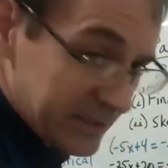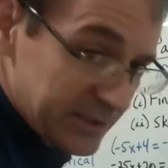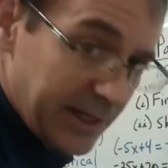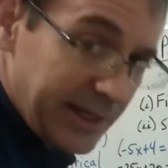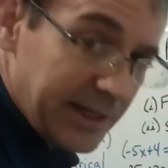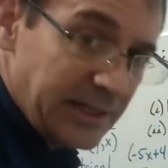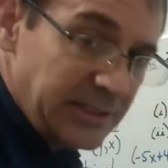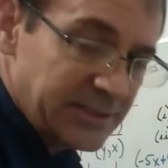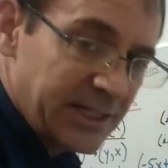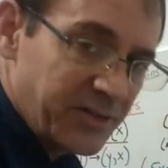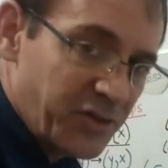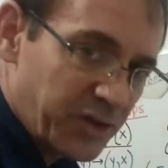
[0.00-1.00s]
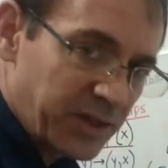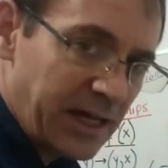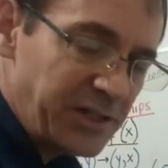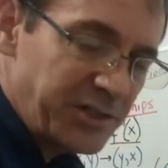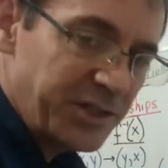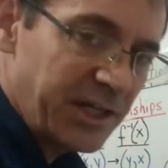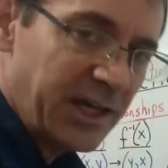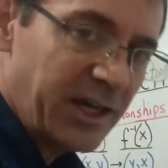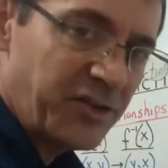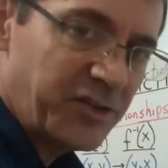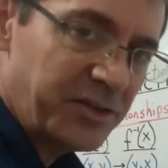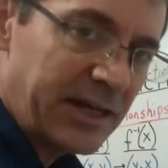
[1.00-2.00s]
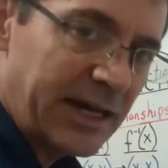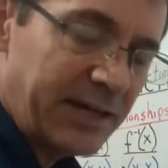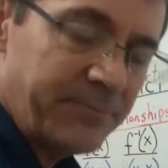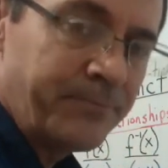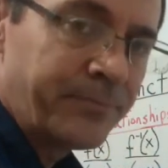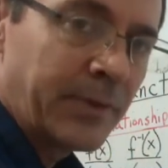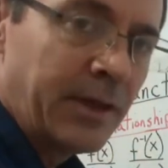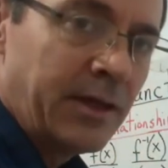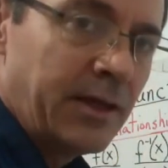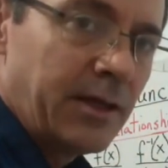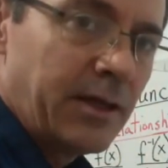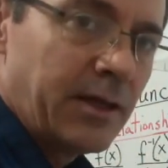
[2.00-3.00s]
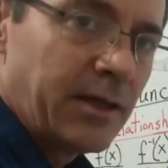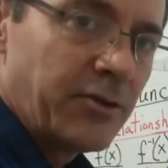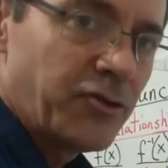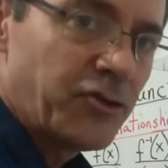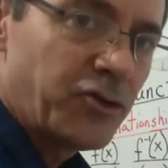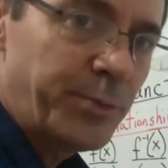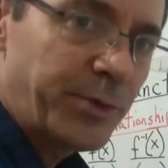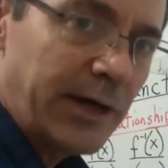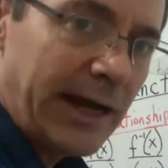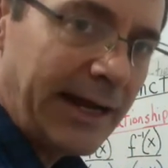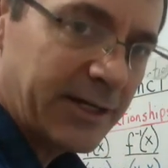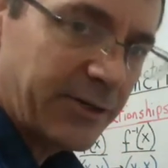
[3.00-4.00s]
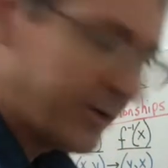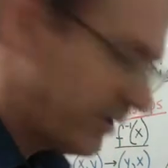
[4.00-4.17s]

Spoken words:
Like I said, sketching is not super accurate,